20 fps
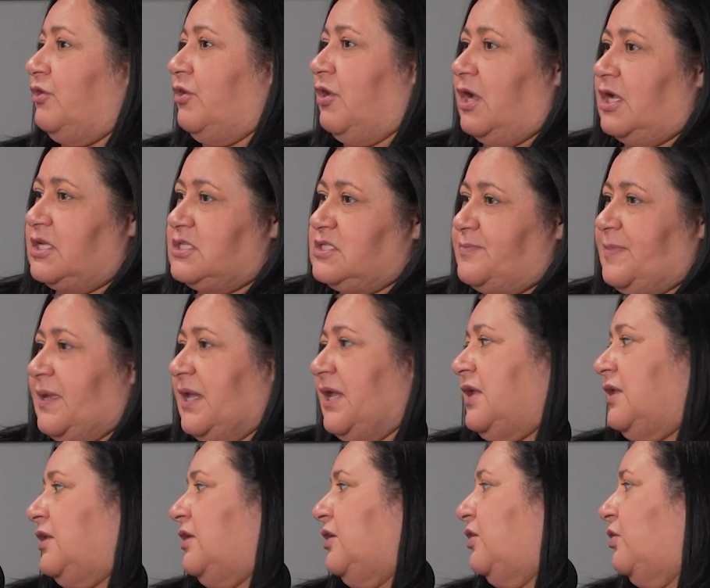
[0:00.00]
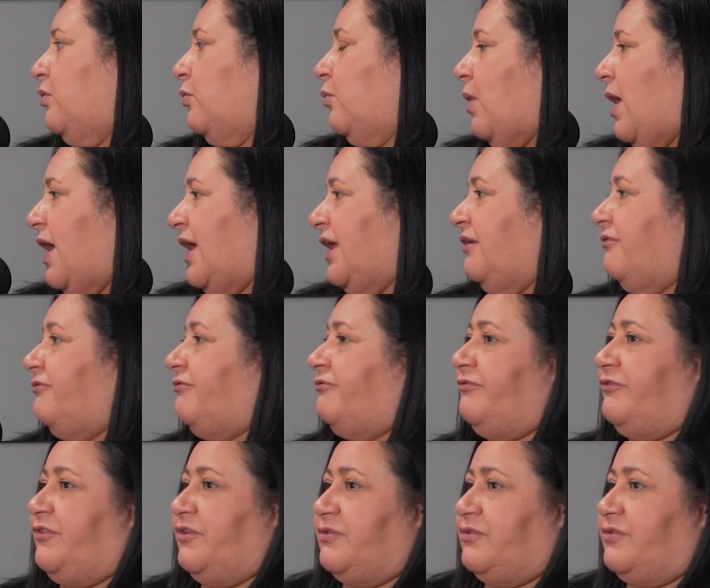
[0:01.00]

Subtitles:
your husband, your wife,